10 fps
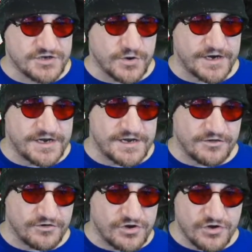So I could
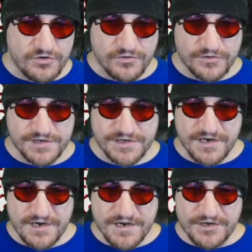either use
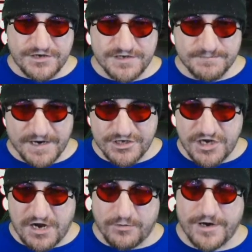my
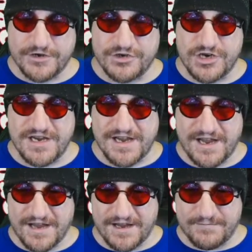Shadow Energy
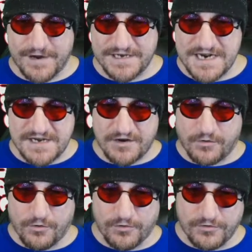and my Tainted
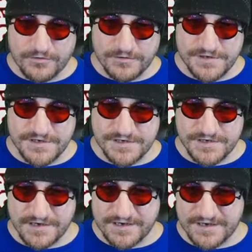
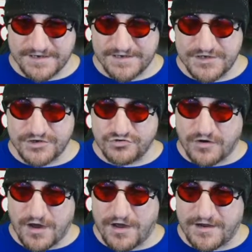Oracles uh, to
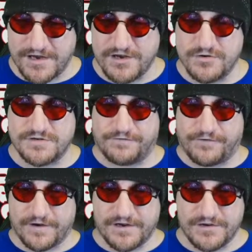draw and use
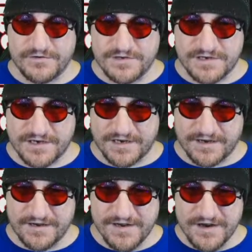and use
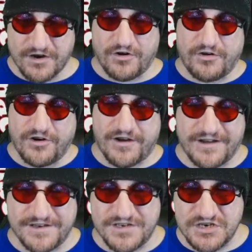uh,
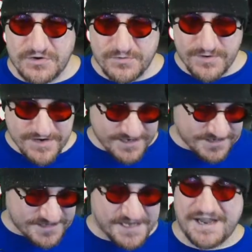Ergon to,
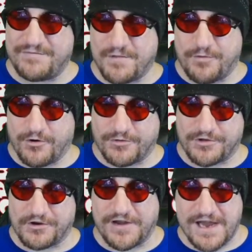to slam the board
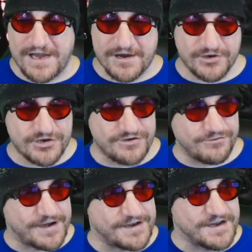with Arcane Energy,
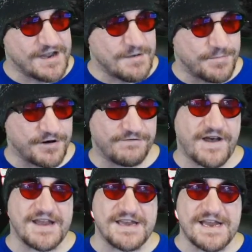right? But
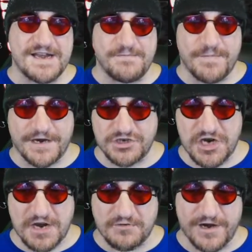if I needed my
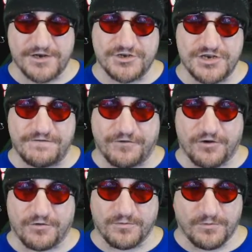Shadow Energy
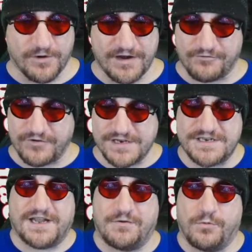for whatever
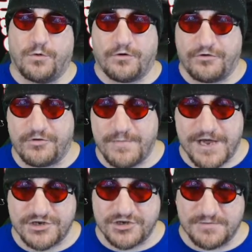reason, like Warrior
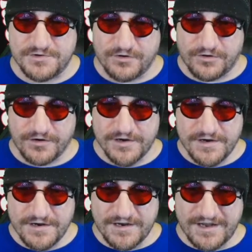matchups or
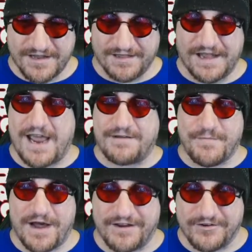uh,
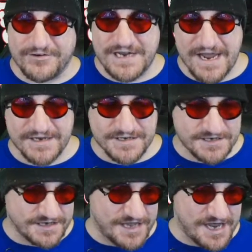Lackmire
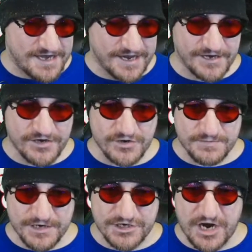decks, then I could
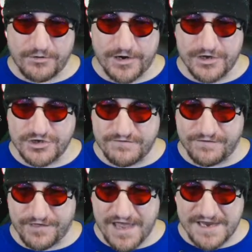use my Shadow Energy
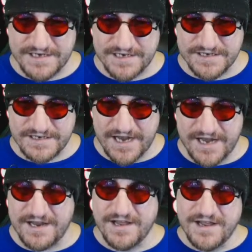for that
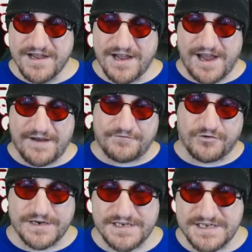instead
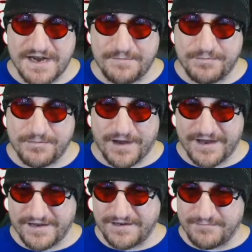after I set up
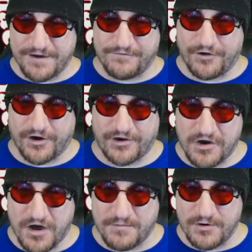my, my Vergon
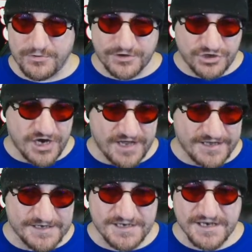combo with
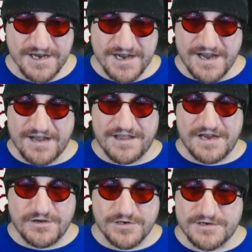Chalice, and
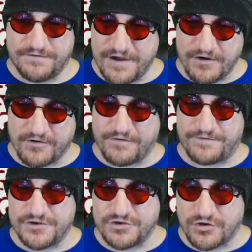then use Vera
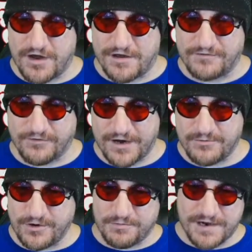for draw,
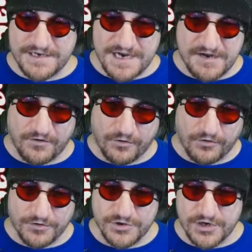right, with my Tainted
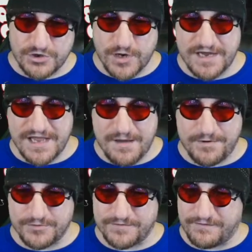Oracle. So I tried that,
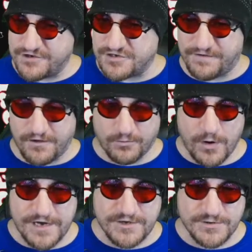but it just felt
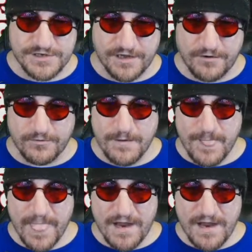way too slow.